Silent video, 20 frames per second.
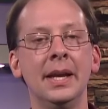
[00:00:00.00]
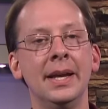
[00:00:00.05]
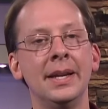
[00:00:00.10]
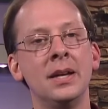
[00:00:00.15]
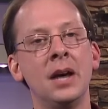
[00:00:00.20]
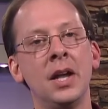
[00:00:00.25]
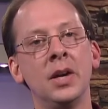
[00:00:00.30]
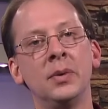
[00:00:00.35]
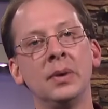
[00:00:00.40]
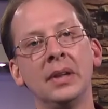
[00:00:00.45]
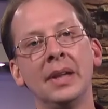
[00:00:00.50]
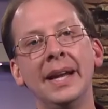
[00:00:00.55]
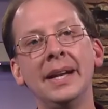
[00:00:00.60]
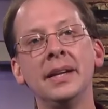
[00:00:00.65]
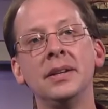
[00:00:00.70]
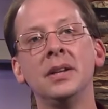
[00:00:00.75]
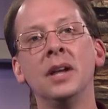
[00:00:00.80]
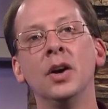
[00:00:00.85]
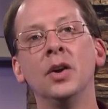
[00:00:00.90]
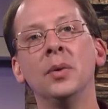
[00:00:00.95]
Now, on a
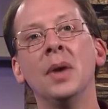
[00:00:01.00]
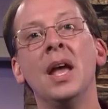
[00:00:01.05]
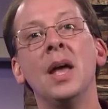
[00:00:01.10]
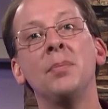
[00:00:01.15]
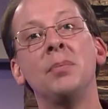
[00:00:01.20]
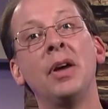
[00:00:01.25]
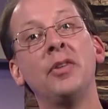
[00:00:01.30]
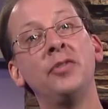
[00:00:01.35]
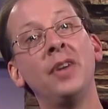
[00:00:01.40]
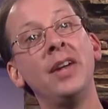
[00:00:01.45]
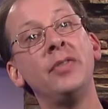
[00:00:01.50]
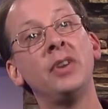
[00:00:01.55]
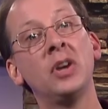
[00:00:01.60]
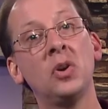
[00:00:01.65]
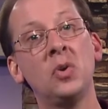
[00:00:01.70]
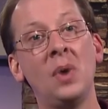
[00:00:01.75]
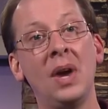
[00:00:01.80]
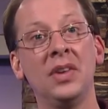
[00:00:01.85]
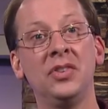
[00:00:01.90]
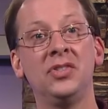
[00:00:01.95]
related note, my favorite
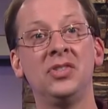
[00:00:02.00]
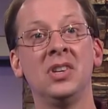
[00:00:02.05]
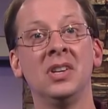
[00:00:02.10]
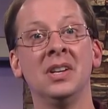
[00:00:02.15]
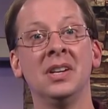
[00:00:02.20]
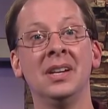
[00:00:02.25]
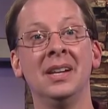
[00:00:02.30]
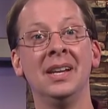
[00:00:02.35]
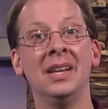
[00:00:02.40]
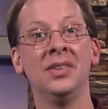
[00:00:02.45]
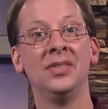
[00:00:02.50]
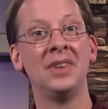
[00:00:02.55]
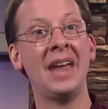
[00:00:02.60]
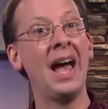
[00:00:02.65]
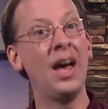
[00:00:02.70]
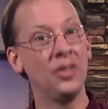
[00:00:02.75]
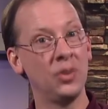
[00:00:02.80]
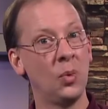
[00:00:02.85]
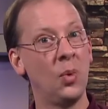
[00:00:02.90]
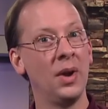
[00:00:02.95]
question is
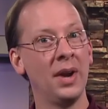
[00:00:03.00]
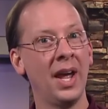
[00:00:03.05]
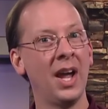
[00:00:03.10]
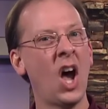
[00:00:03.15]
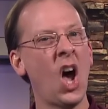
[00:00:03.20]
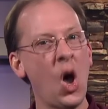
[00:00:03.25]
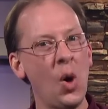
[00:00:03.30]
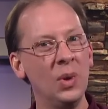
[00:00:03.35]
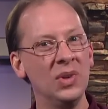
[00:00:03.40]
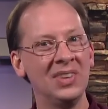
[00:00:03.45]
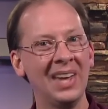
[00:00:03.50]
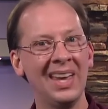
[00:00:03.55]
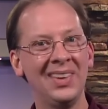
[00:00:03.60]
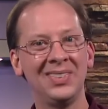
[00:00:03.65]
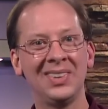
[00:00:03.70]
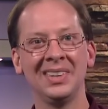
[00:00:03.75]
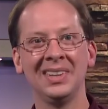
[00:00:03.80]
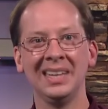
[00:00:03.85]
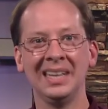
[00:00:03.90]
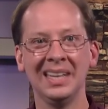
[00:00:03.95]
now the one I always
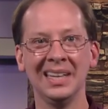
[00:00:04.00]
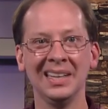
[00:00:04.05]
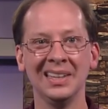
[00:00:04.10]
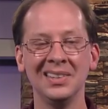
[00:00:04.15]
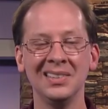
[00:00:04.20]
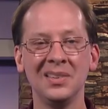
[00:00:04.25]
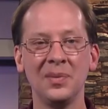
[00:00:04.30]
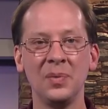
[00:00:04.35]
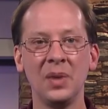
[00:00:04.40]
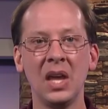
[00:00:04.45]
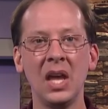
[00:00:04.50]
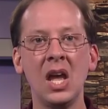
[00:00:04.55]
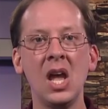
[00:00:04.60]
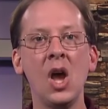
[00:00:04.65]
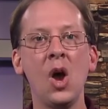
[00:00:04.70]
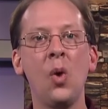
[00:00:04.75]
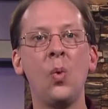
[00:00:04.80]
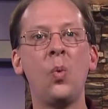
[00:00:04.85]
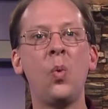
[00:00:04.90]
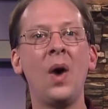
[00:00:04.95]
ask at the end
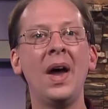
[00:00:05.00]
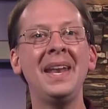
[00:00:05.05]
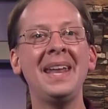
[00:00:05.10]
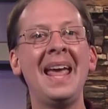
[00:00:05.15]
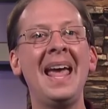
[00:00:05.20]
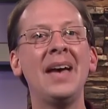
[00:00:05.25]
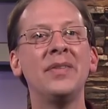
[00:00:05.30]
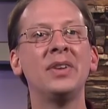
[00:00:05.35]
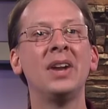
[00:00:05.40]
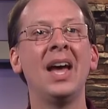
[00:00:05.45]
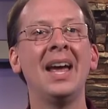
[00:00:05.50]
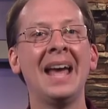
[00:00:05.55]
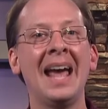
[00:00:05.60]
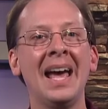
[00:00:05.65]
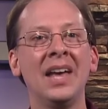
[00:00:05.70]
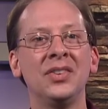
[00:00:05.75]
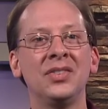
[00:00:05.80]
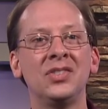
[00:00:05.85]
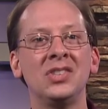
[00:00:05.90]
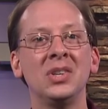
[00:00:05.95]
what haven't I
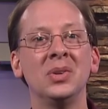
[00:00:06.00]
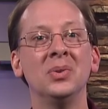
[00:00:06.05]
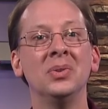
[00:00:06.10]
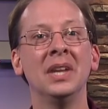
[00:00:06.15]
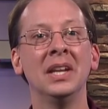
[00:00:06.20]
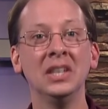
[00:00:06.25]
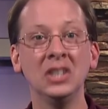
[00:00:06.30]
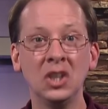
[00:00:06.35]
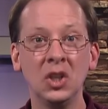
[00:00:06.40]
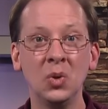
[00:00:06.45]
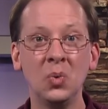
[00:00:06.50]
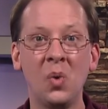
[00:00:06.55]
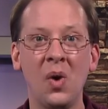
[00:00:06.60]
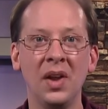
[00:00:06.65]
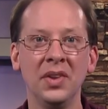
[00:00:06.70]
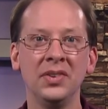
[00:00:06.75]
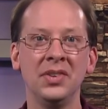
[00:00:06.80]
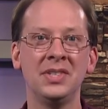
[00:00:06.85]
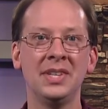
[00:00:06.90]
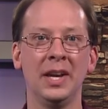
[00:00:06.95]
asked you that you
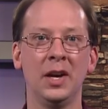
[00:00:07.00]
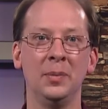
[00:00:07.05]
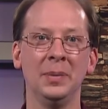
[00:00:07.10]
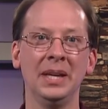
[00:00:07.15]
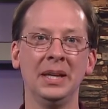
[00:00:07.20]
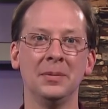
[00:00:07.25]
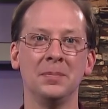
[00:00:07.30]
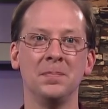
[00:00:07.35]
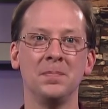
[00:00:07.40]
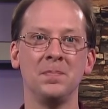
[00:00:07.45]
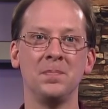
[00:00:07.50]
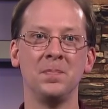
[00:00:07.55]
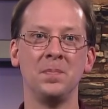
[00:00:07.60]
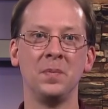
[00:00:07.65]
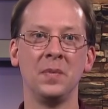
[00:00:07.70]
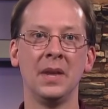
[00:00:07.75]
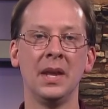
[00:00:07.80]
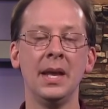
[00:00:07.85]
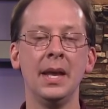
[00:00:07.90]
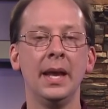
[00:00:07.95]
want to tell me?
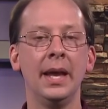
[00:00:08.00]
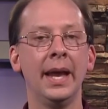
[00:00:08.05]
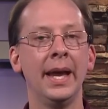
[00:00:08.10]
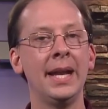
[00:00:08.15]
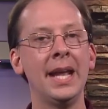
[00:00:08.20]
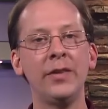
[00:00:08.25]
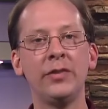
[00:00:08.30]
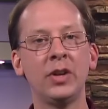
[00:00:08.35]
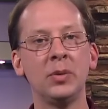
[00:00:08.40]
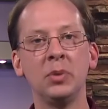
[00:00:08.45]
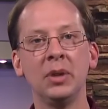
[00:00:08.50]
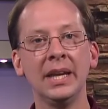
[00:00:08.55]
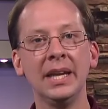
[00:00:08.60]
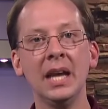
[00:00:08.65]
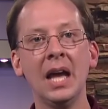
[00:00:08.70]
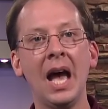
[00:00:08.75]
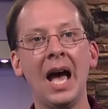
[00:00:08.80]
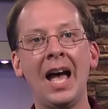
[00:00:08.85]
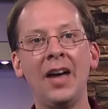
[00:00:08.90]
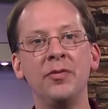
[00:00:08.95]
Inevitably,
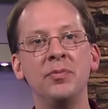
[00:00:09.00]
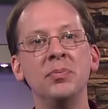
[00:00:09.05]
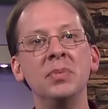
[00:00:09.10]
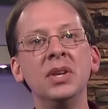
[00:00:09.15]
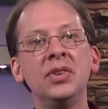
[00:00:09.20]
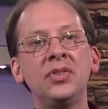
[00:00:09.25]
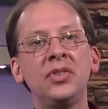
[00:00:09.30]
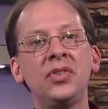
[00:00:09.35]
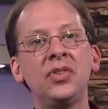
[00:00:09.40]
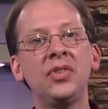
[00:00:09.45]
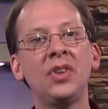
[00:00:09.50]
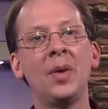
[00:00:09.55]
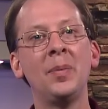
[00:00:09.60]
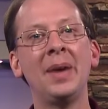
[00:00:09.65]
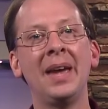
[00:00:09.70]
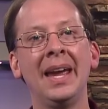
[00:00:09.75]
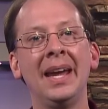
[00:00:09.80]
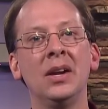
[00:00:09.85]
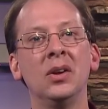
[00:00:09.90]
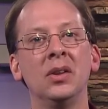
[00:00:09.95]
I've missed some
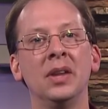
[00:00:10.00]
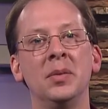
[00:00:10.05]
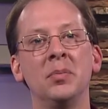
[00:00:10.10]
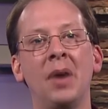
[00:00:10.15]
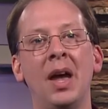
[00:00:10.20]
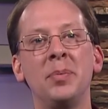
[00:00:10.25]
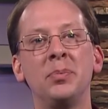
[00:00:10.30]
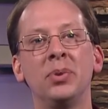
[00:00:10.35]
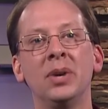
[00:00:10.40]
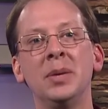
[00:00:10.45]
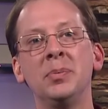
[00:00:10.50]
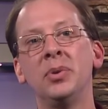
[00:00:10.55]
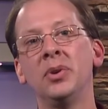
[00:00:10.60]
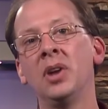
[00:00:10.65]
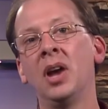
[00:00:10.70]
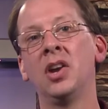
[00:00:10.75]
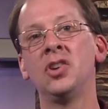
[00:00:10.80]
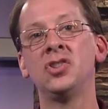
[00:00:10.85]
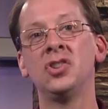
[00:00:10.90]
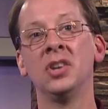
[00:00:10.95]
angle in my pre
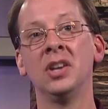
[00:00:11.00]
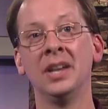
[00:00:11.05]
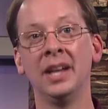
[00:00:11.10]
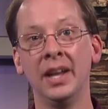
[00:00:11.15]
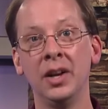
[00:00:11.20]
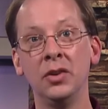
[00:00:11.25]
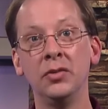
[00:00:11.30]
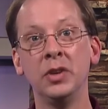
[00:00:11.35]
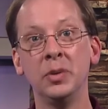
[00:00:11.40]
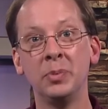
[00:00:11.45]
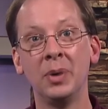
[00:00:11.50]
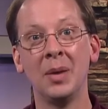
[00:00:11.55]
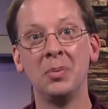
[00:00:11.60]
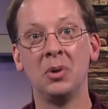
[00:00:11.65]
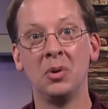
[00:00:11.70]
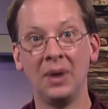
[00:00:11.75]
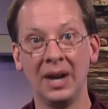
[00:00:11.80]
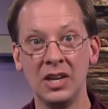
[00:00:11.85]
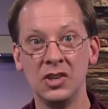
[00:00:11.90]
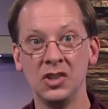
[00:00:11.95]
production and interview
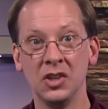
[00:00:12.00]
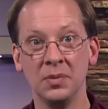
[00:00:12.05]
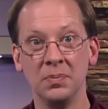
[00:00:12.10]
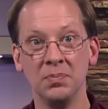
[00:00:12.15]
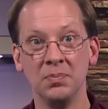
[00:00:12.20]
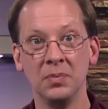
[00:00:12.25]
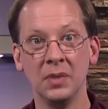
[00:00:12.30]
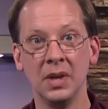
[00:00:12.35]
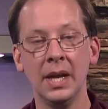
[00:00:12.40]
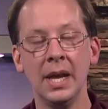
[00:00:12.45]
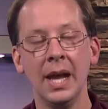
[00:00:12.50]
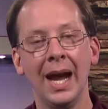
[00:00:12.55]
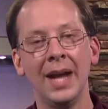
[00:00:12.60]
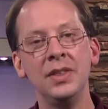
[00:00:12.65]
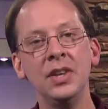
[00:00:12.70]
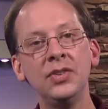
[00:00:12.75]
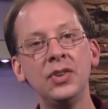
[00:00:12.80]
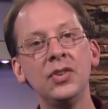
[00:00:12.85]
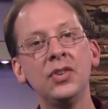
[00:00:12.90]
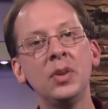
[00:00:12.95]
preparation. And
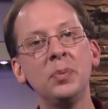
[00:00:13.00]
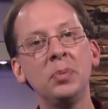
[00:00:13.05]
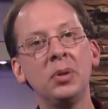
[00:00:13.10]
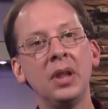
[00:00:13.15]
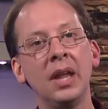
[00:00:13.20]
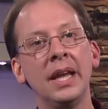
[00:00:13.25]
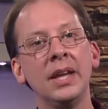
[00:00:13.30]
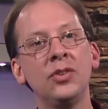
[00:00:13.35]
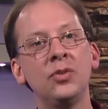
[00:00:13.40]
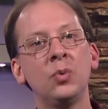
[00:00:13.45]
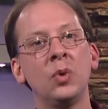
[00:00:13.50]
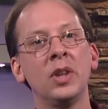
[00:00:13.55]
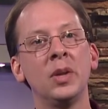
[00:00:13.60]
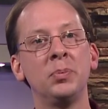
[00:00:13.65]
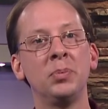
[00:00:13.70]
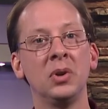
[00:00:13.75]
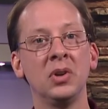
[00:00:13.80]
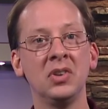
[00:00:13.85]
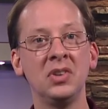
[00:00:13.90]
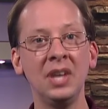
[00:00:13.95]
this is the place where the
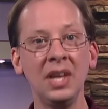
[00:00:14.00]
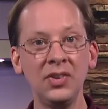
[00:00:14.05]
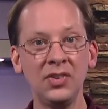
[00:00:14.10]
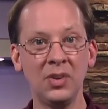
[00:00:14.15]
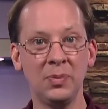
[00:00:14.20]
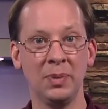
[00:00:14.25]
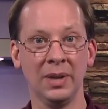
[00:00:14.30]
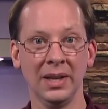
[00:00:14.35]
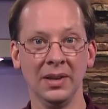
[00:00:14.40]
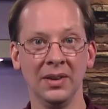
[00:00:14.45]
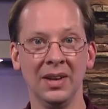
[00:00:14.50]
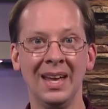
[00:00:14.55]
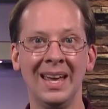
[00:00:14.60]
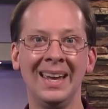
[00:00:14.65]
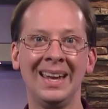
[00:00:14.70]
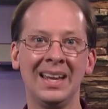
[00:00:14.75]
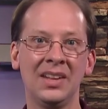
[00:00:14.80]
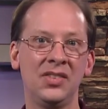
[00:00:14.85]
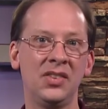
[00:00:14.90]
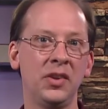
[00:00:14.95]
participant
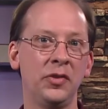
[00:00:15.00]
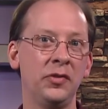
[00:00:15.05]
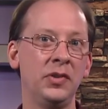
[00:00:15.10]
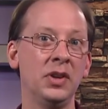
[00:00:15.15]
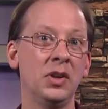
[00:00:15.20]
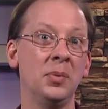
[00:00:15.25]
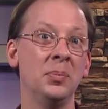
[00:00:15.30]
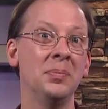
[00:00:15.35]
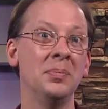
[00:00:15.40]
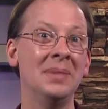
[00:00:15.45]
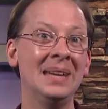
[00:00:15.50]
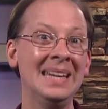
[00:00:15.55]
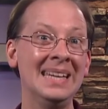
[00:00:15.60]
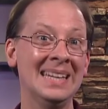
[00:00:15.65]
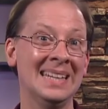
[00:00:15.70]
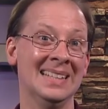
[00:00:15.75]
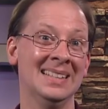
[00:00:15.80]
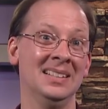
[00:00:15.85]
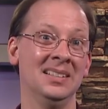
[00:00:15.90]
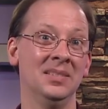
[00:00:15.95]
gets to fill me
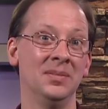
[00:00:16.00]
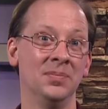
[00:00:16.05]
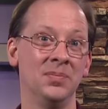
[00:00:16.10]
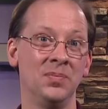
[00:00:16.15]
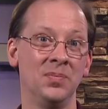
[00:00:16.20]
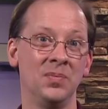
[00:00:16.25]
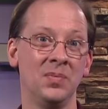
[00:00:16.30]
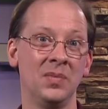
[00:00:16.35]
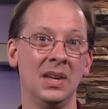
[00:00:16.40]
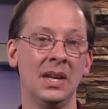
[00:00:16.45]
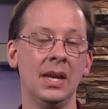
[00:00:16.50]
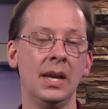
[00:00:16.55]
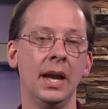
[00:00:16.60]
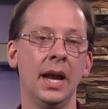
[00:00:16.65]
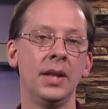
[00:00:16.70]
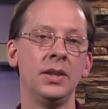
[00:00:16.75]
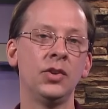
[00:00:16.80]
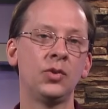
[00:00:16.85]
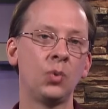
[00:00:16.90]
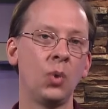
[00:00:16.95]
in.
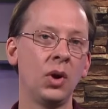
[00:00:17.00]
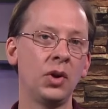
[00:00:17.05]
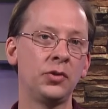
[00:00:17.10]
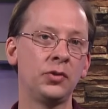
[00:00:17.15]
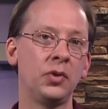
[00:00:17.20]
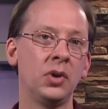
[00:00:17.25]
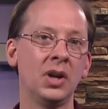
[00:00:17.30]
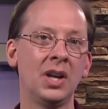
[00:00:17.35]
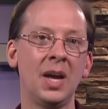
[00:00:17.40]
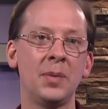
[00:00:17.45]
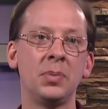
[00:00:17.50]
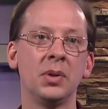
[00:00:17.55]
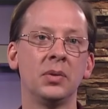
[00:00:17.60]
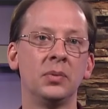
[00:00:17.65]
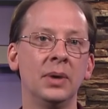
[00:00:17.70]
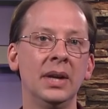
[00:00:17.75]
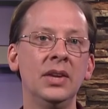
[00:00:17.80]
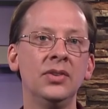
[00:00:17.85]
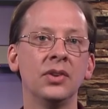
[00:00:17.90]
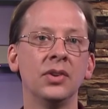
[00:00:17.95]
And this works for a couple of
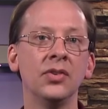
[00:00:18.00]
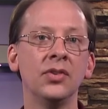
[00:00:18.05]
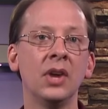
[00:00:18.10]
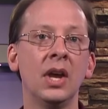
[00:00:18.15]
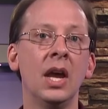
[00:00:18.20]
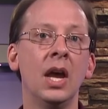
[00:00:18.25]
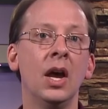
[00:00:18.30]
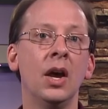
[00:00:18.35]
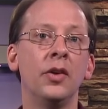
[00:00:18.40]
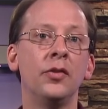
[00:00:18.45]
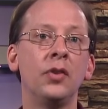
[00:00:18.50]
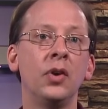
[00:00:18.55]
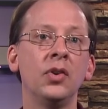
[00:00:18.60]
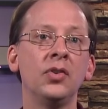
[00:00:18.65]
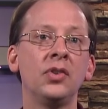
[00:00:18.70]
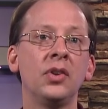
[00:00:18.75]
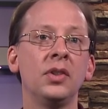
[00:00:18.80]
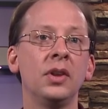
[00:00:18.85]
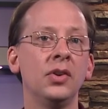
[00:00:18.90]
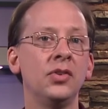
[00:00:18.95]
reasons.
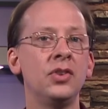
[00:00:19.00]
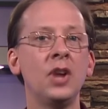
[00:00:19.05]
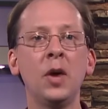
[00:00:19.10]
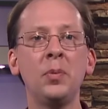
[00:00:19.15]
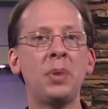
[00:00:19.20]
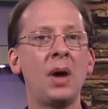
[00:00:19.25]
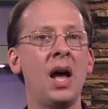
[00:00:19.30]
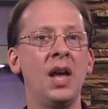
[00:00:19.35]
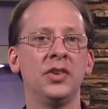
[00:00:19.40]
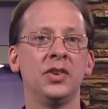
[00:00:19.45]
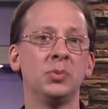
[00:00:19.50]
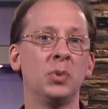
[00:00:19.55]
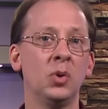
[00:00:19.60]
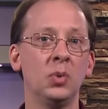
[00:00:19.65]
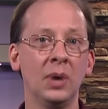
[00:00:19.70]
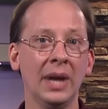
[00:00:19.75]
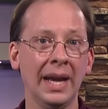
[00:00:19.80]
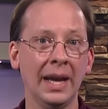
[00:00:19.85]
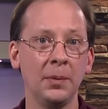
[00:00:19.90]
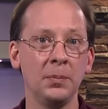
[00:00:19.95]
First, there's no possible
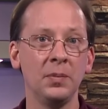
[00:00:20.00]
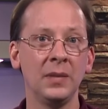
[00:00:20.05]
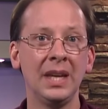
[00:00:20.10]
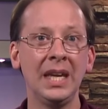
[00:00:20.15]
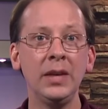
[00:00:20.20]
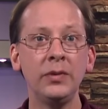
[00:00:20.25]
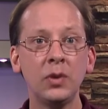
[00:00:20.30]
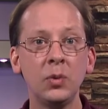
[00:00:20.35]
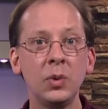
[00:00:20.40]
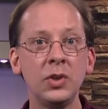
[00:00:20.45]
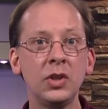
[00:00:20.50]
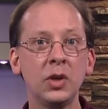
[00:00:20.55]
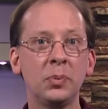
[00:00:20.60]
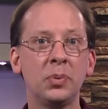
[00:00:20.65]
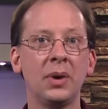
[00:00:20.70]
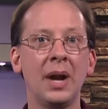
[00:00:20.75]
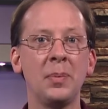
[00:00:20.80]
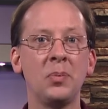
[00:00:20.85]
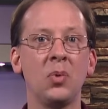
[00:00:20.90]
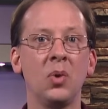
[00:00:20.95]
way, even with your
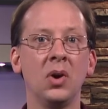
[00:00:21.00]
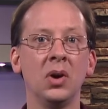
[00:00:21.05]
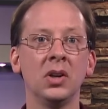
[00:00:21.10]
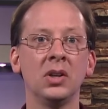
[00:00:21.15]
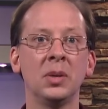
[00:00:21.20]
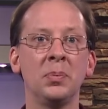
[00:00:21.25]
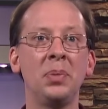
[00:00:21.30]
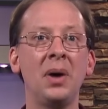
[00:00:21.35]
prep work, to